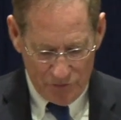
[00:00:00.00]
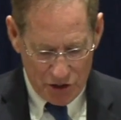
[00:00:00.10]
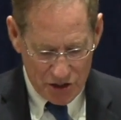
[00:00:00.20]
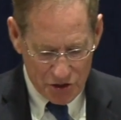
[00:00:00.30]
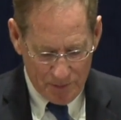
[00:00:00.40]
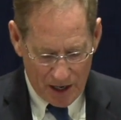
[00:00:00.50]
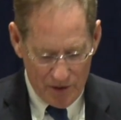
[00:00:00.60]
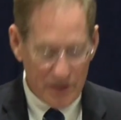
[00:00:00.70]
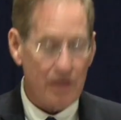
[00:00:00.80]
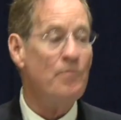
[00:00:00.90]
she
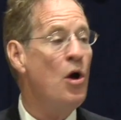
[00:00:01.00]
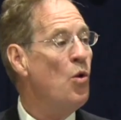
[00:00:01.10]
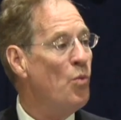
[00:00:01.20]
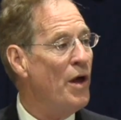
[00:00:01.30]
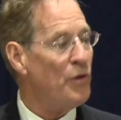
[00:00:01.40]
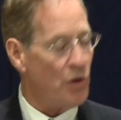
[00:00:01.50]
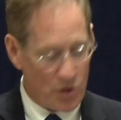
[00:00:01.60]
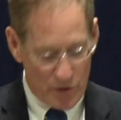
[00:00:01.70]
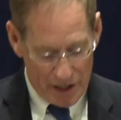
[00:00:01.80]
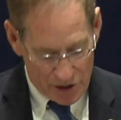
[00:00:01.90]
inspired him with
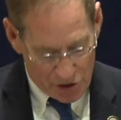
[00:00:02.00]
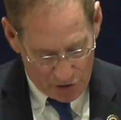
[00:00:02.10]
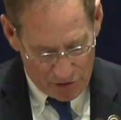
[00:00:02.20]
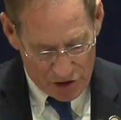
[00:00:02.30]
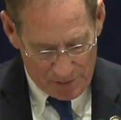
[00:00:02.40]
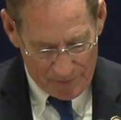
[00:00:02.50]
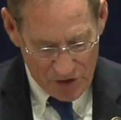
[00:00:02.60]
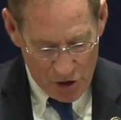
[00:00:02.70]
her encouragement.